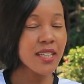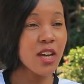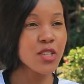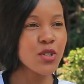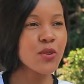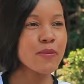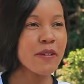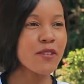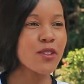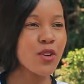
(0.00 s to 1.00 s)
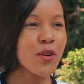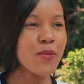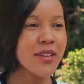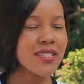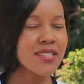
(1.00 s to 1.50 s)
Last year was my first
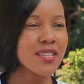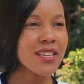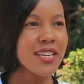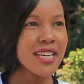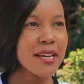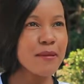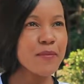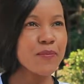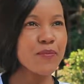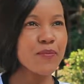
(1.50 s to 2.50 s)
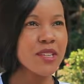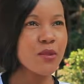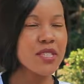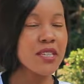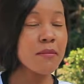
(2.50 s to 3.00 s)
Comrades. Um, it
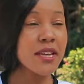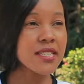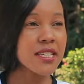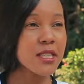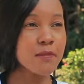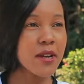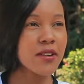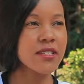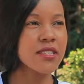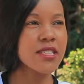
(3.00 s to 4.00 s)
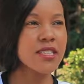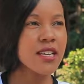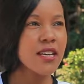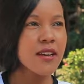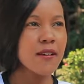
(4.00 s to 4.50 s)
was an amazing experience,
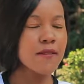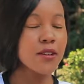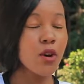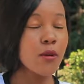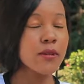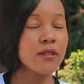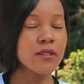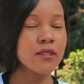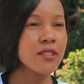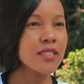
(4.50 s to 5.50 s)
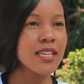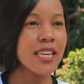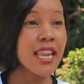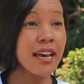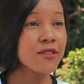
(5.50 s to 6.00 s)
phenomenal,
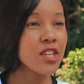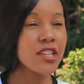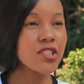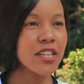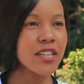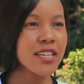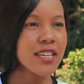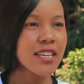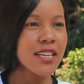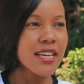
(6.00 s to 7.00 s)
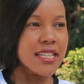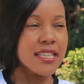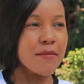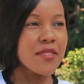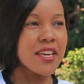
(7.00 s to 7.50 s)
life-changing. It's
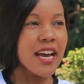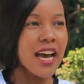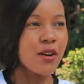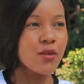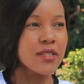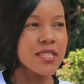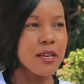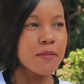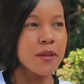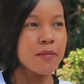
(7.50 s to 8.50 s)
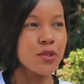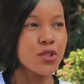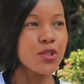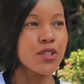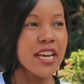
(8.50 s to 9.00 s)
something I always say people
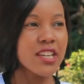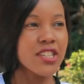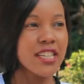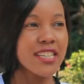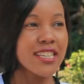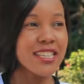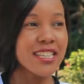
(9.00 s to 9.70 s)
should actually